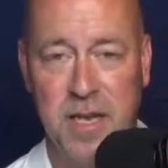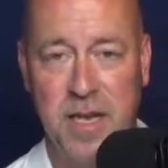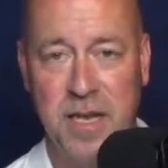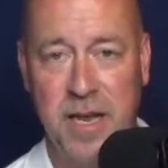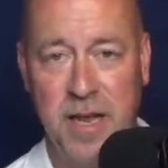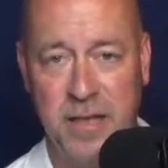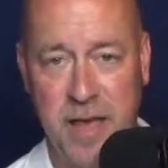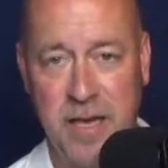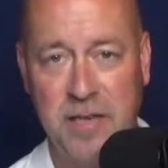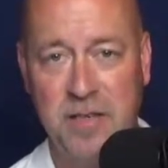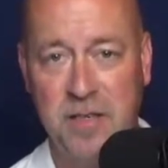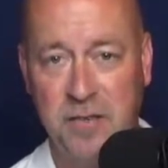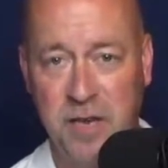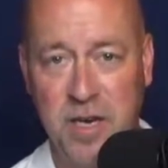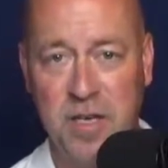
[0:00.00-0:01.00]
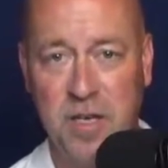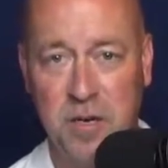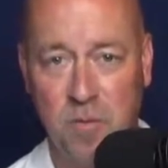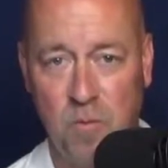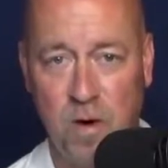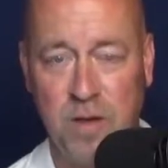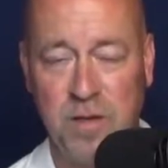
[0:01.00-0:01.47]
and that is
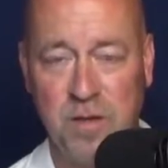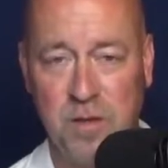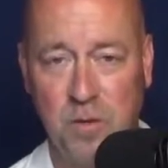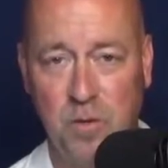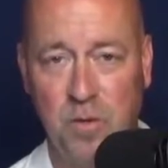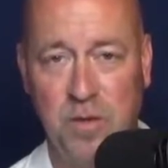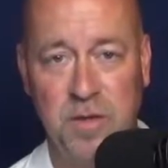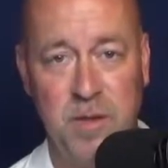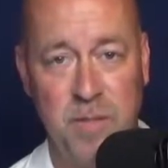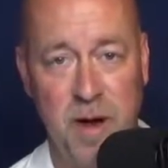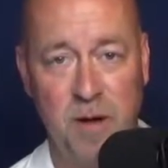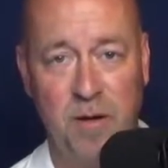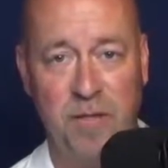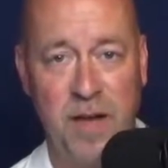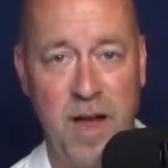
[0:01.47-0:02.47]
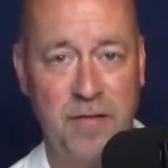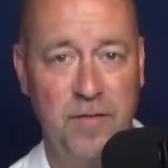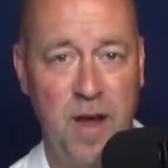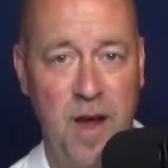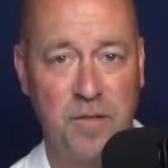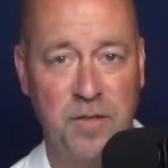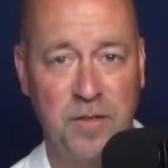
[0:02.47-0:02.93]
Division One schools, the Power Five
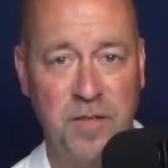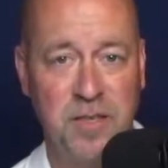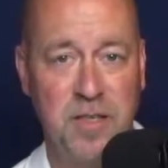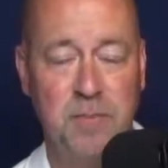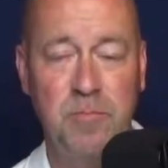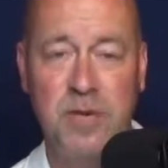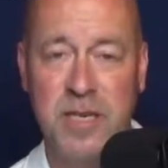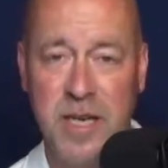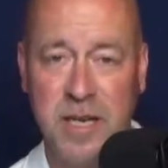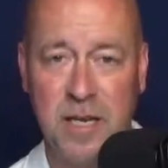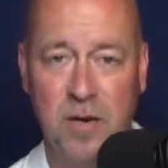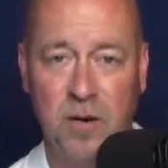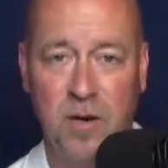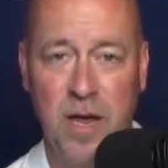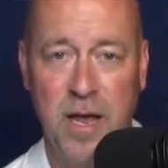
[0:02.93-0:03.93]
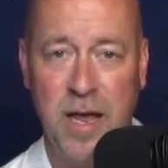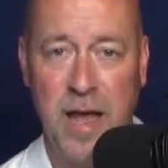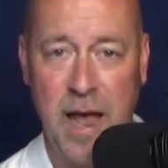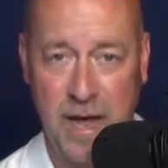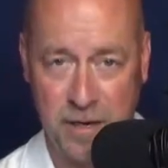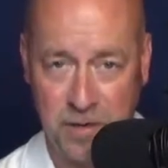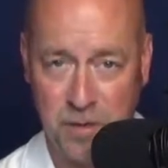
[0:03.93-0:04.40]
conferences in particular,
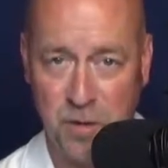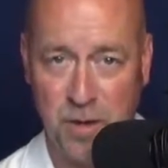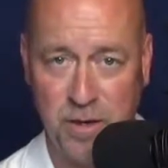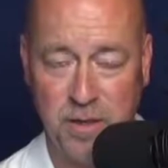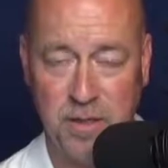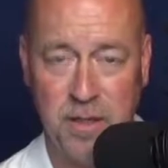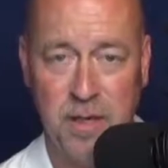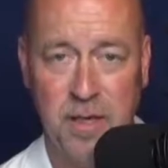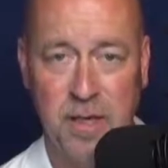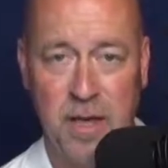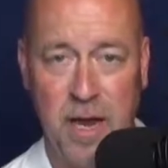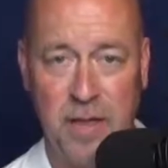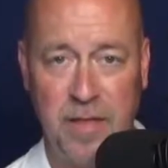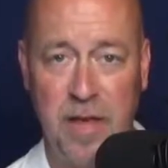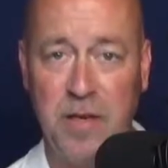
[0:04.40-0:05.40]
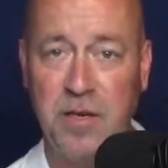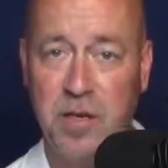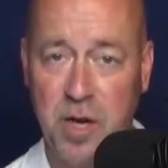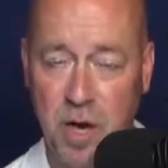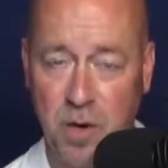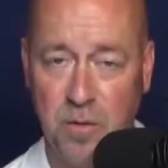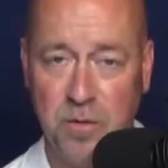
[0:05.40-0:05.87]
had a choice and they
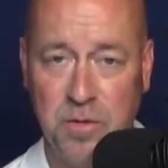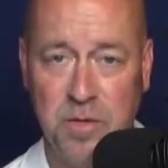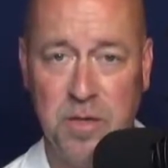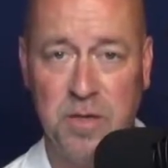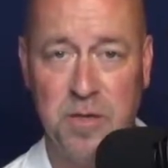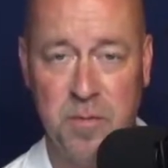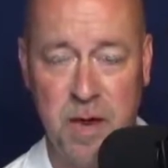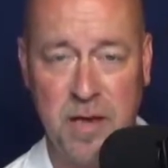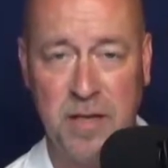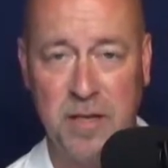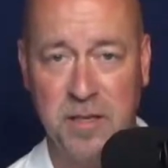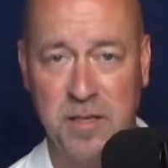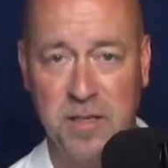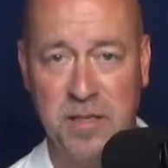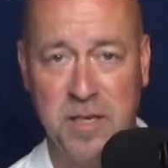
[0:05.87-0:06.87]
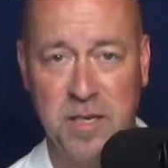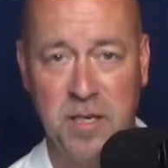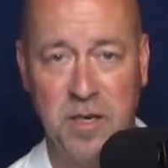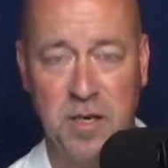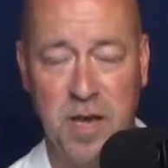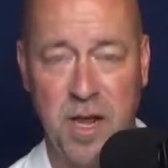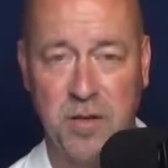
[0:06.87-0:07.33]
chose to make this
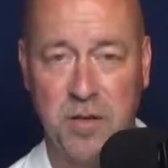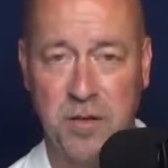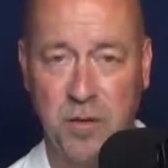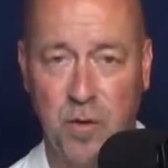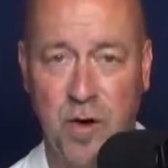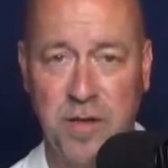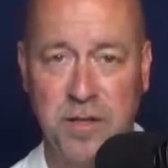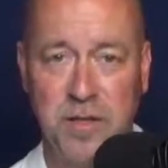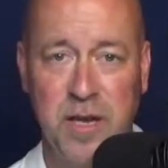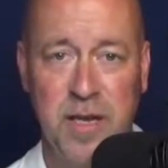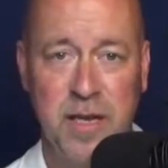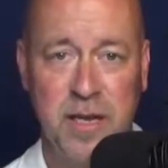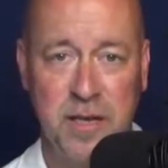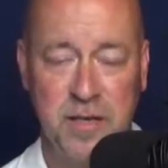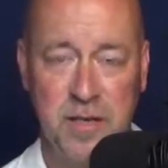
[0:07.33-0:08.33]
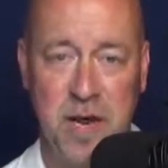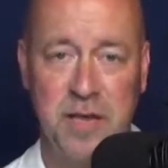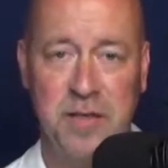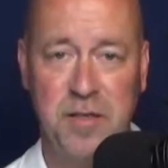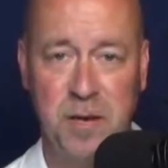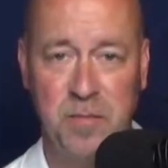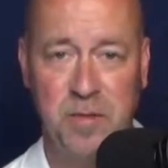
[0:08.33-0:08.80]
decision. Now, the choice is not
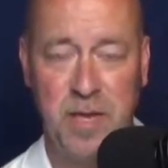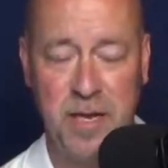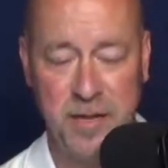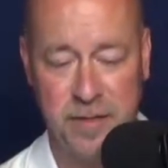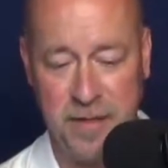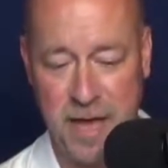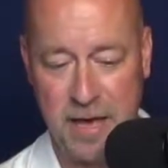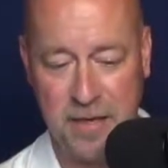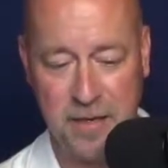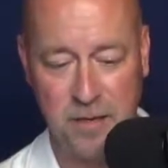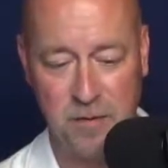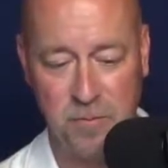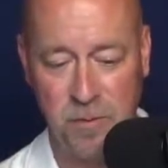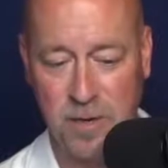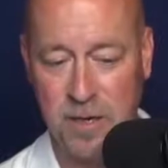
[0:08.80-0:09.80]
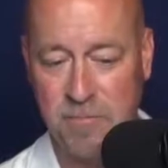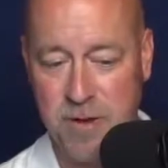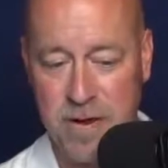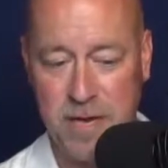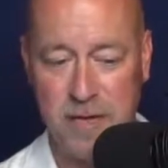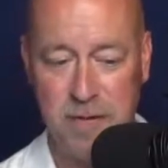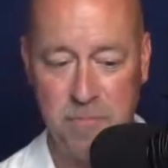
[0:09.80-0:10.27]
something that is really
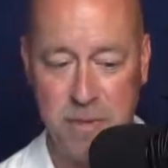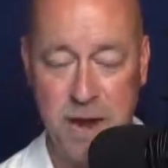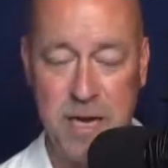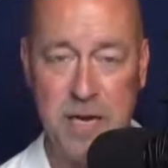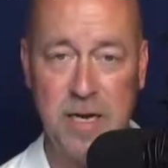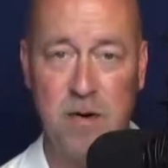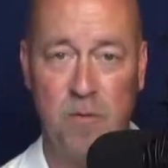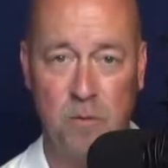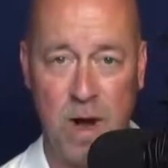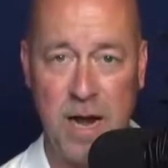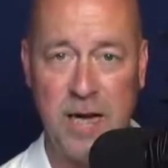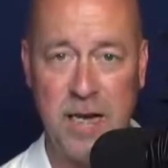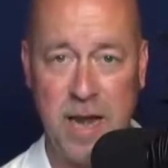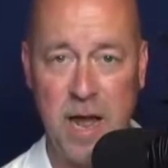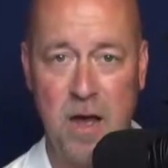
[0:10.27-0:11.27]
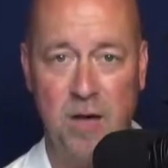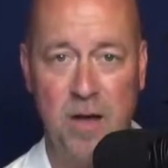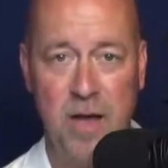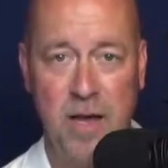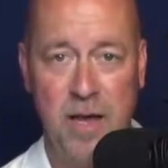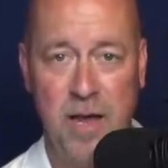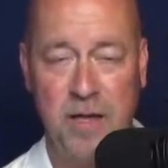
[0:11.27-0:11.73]
being debated right now
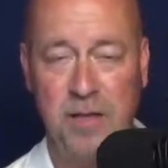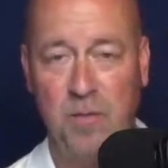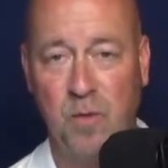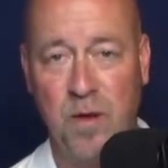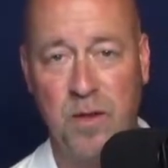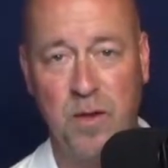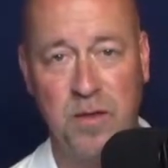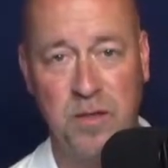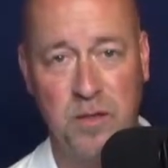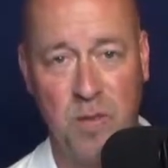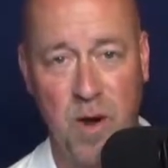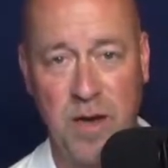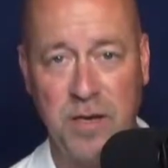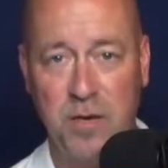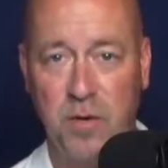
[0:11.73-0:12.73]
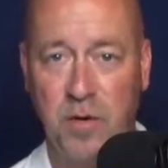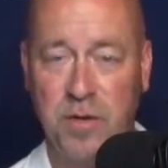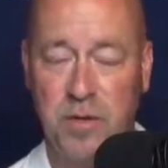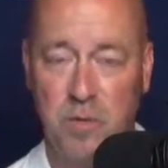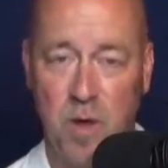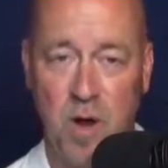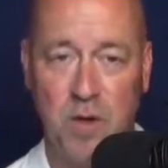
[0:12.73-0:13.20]
as to whether it's the right choice,
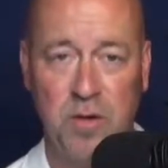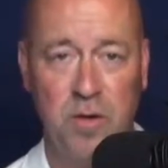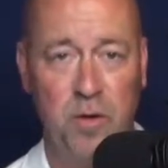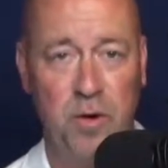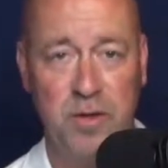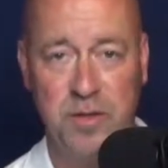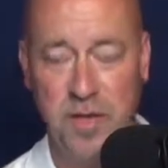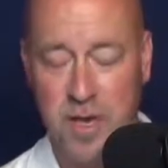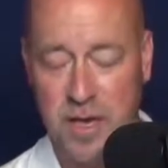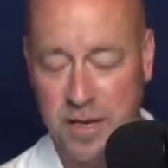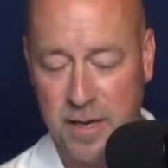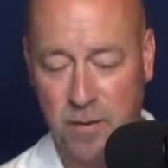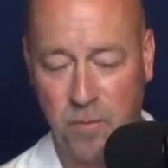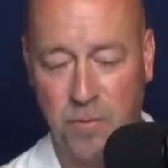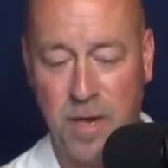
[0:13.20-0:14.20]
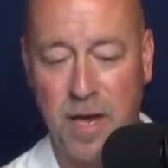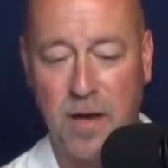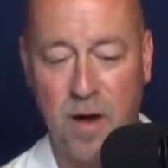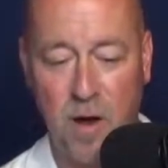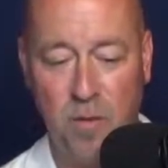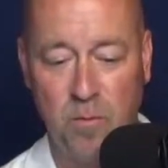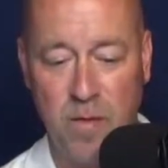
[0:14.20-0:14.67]
the wrong choice. That
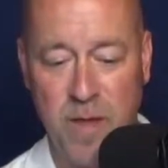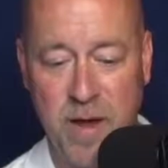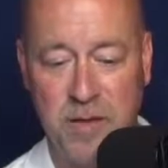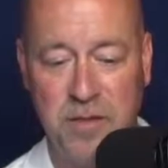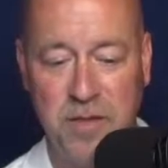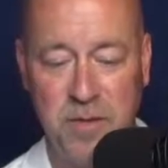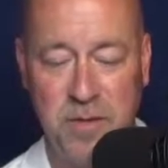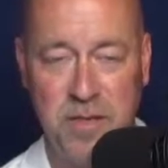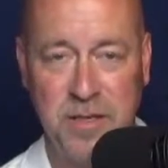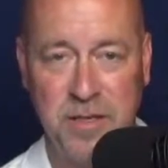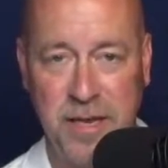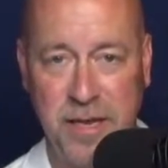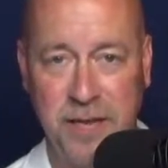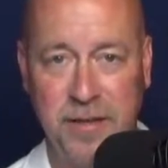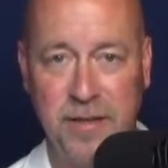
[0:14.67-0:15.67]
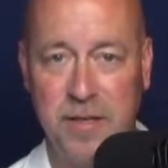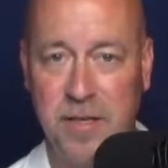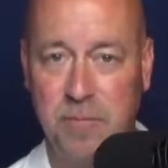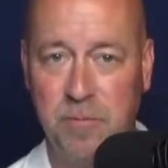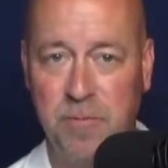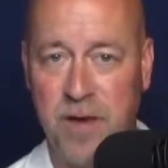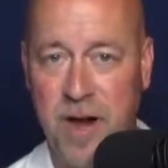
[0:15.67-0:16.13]
all remains to be seen. The
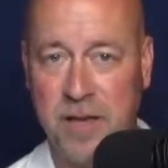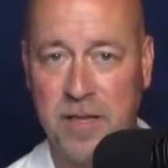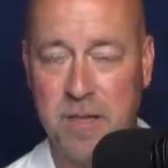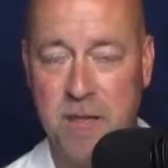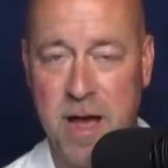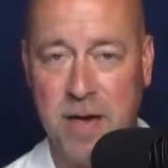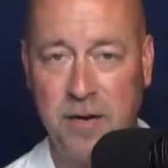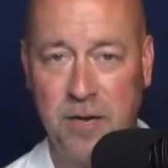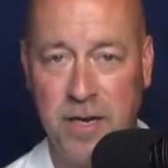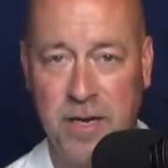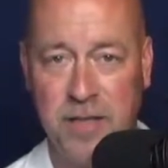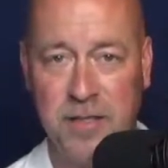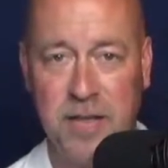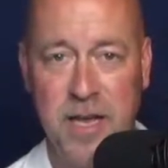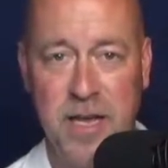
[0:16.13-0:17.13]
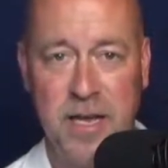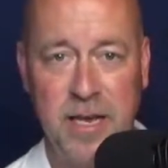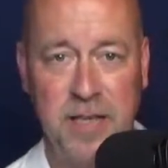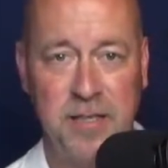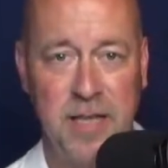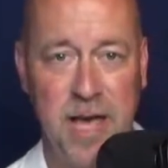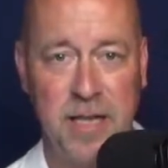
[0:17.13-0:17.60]
simple fact of the matter is,
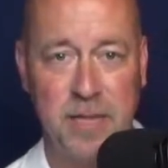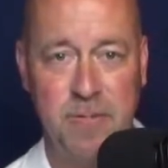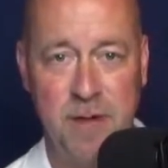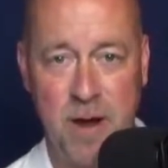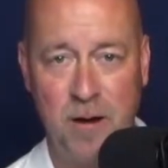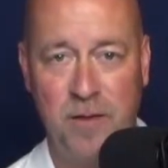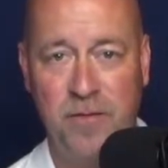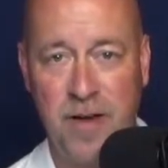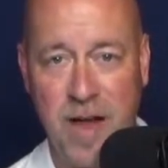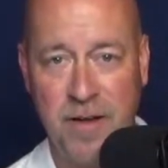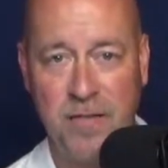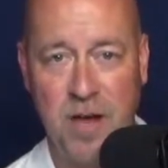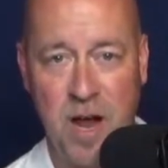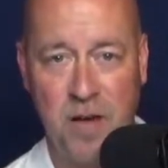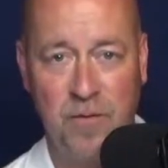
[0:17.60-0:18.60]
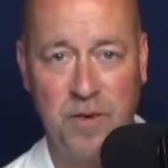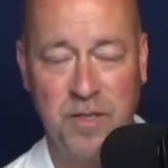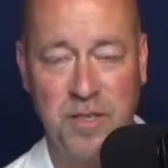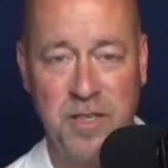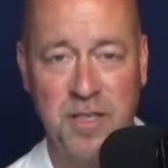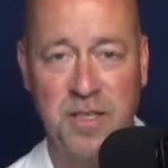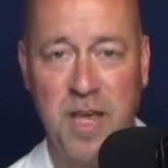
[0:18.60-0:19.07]
is that the Power Five
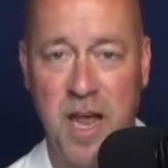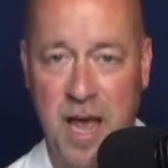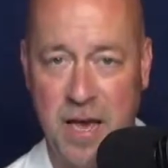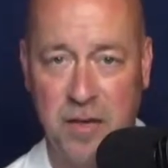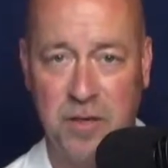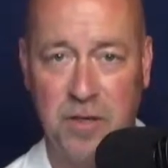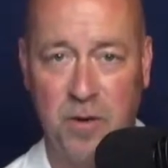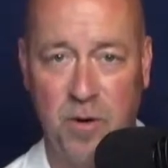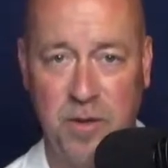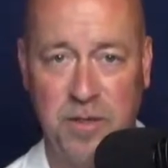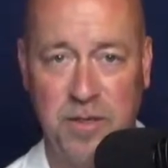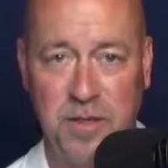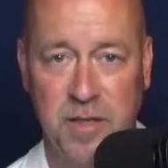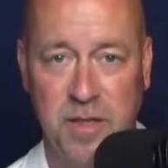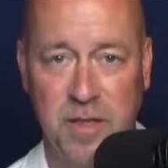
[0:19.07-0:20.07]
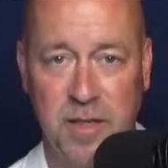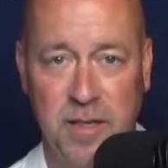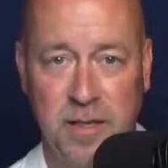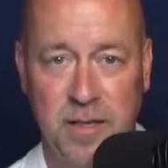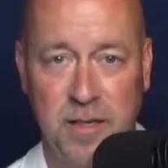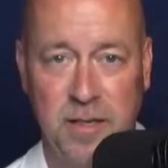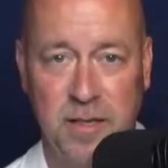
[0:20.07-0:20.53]
conferences had a choice.
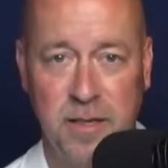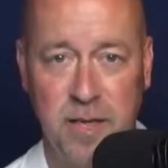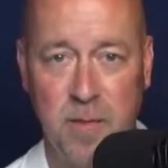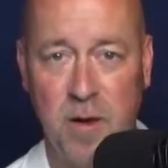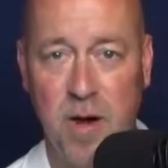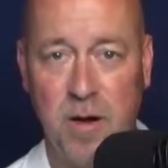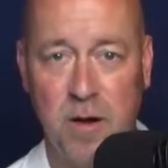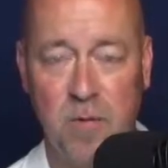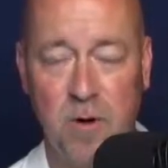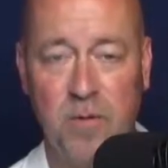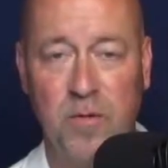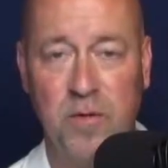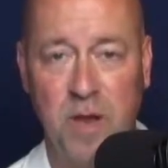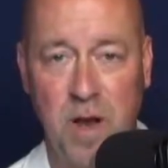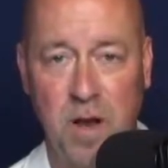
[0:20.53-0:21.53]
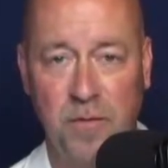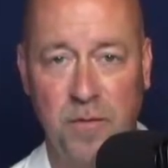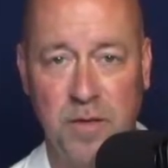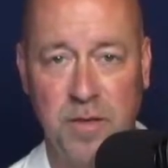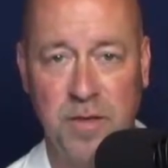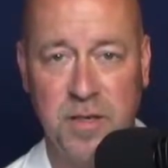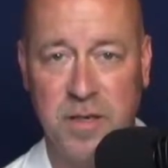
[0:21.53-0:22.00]
The American Rivers
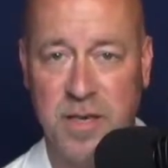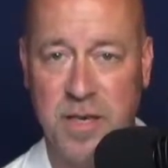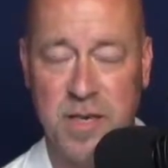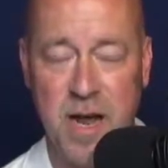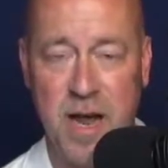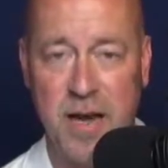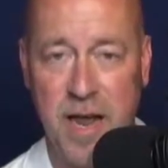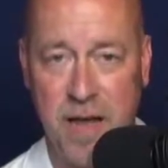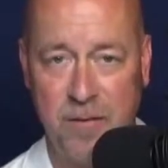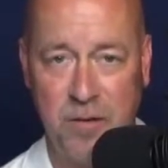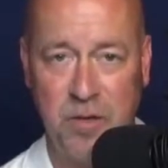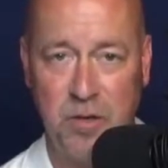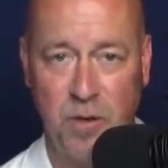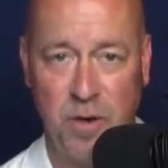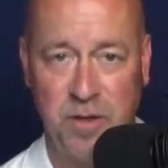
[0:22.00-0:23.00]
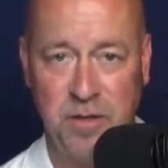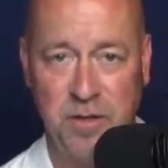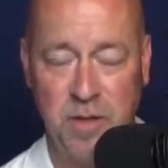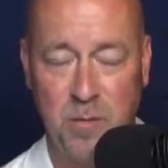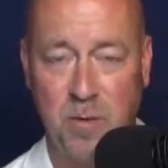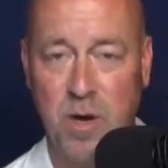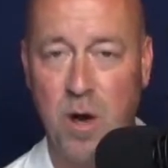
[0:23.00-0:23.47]
Conference did not have a choice.
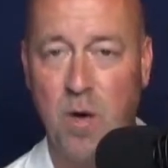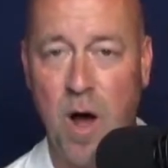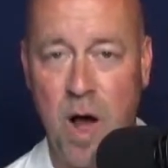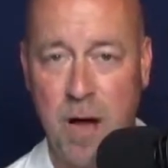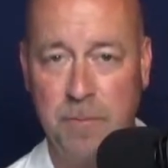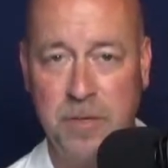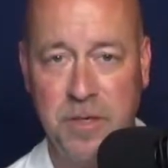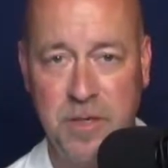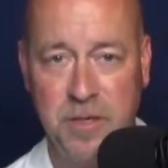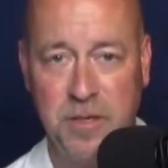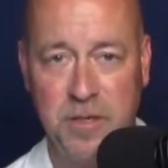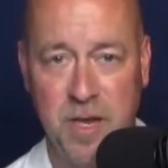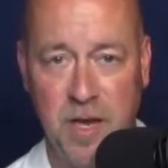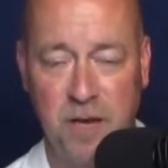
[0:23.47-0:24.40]
There were no options there.